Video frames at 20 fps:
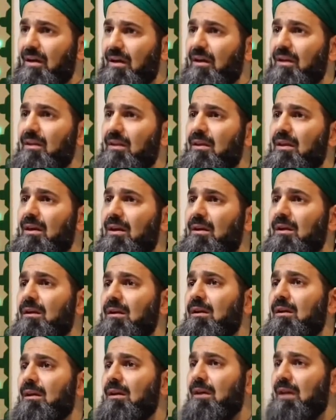
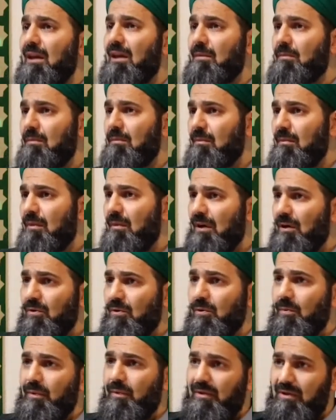they came a
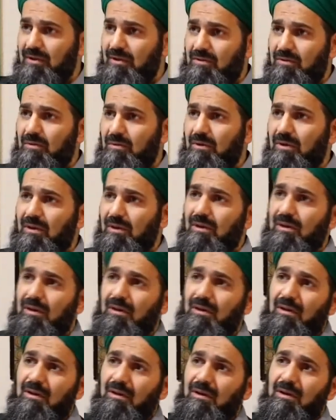group in history
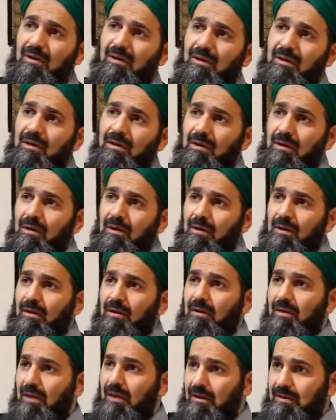
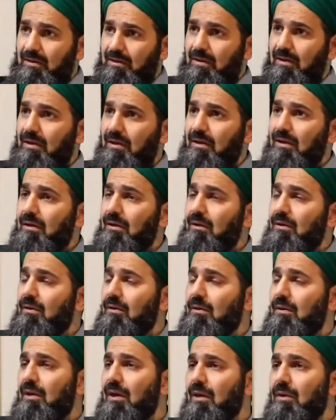that
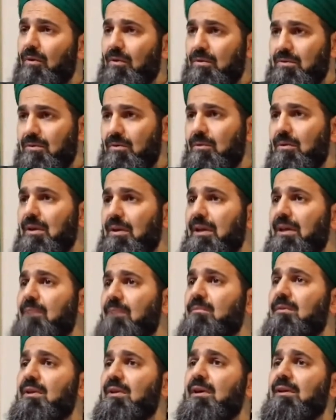they also
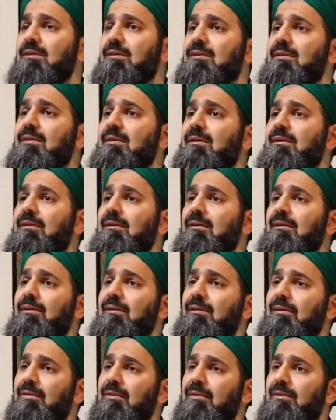claim that
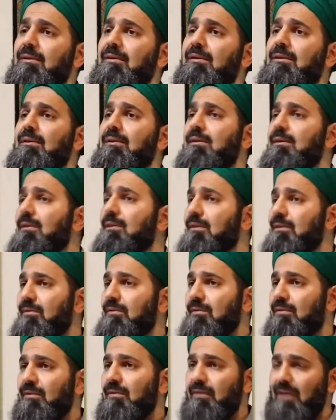
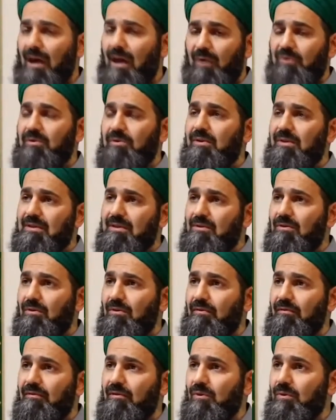the outer is no,
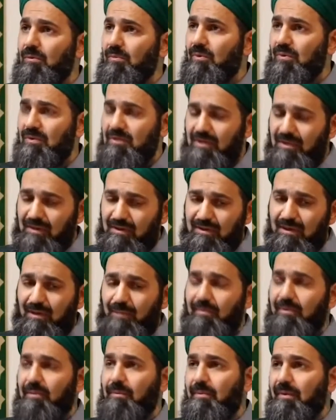of no importance. They
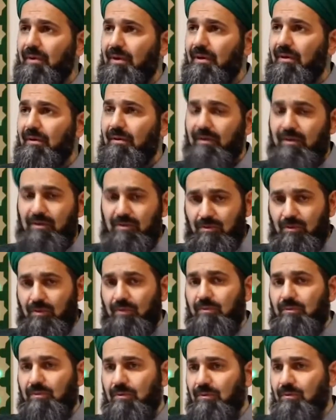stopped the prayer. They used
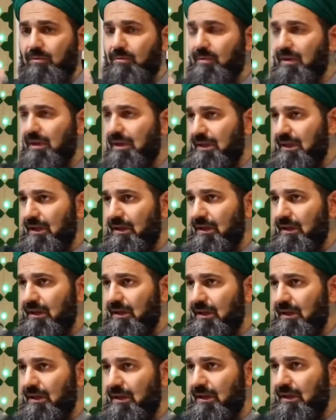to belittle
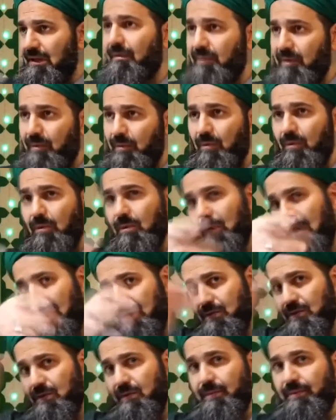and laugh at people who
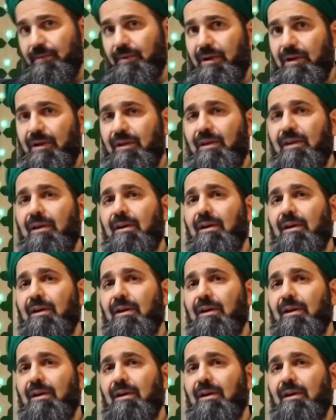actually pray.